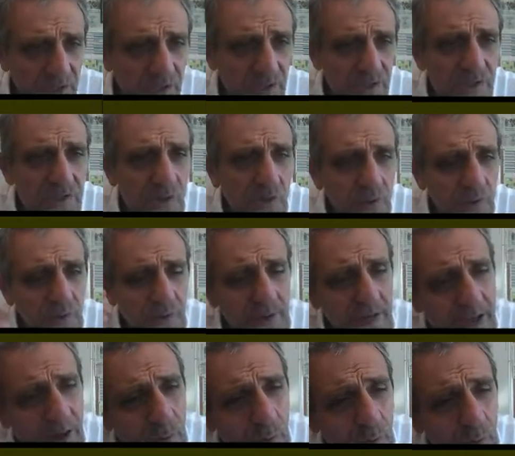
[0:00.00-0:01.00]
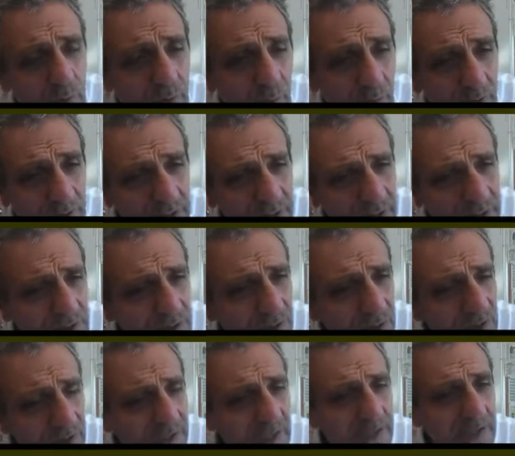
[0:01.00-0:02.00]
So now what we want to
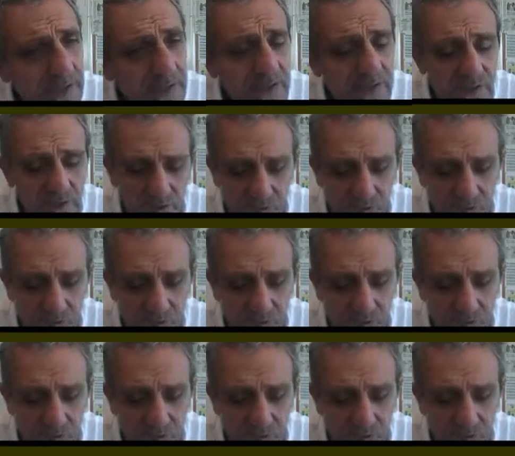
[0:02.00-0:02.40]
do is